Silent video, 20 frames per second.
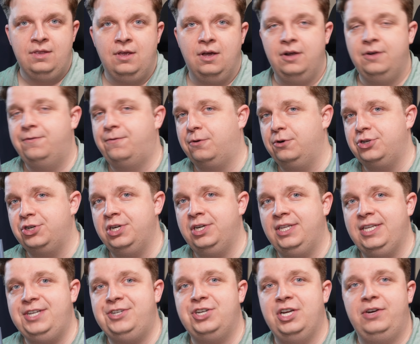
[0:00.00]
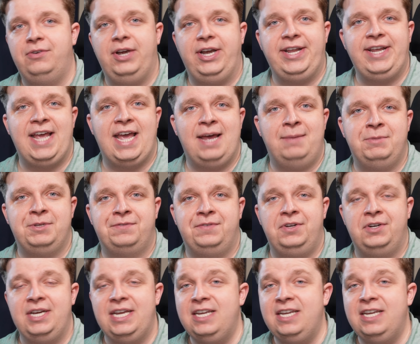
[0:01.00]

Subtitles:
Unfortunately, generating atmosphere